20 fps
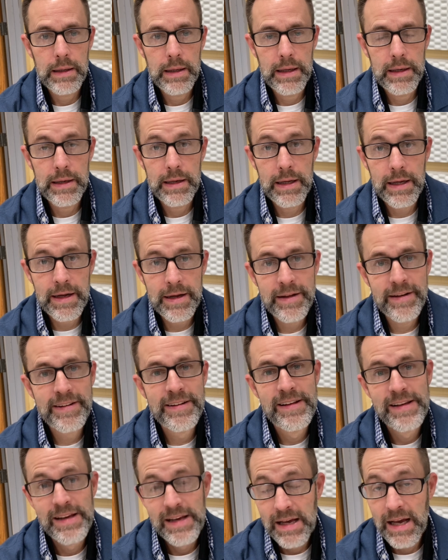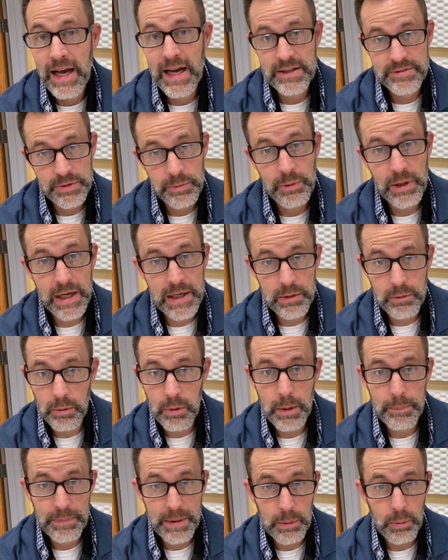And actually, when I grew
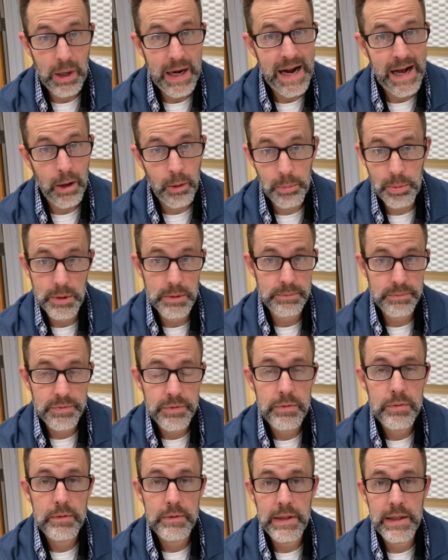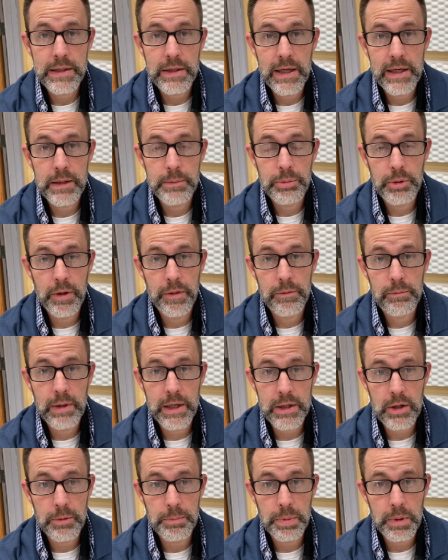up, they were albums that you had to put on the
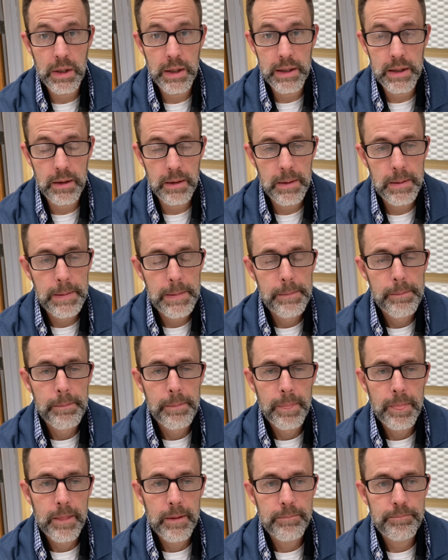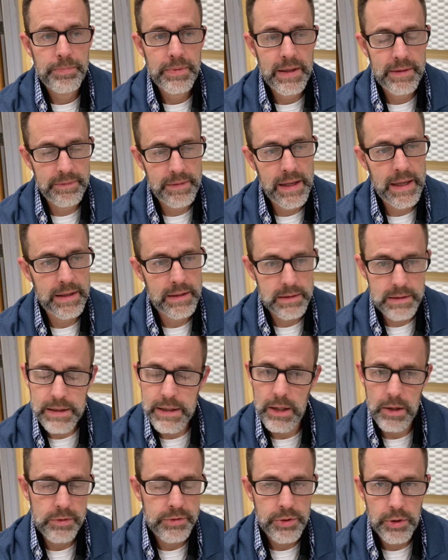record player. And then, you
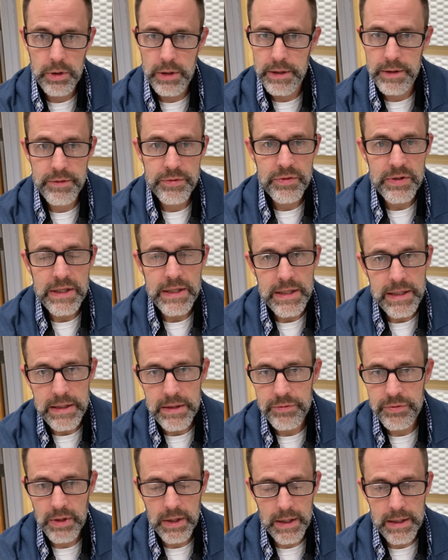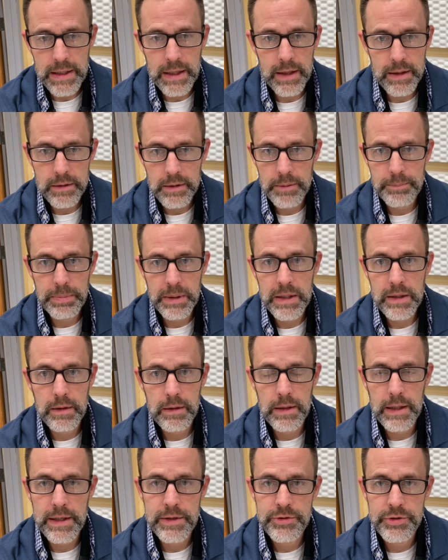know, turned into CDs, and I got a big
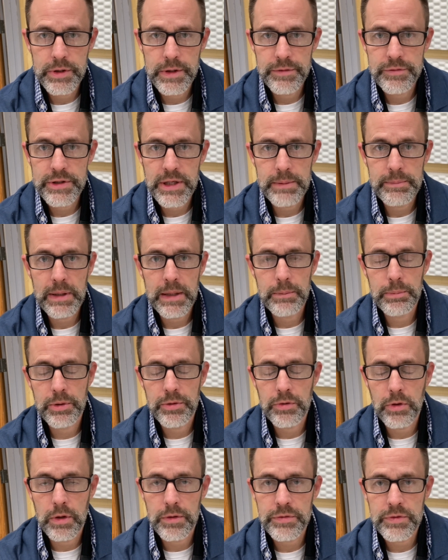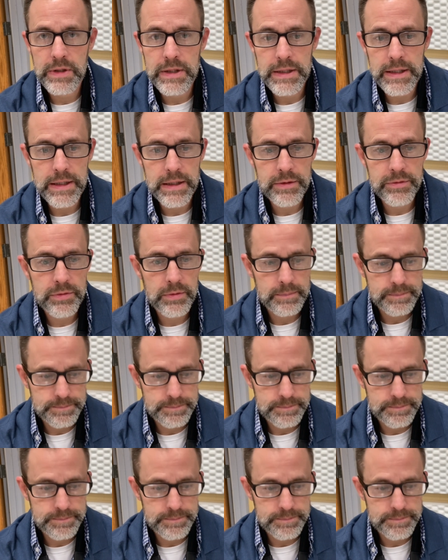collection of Jamie Aebersold CDs.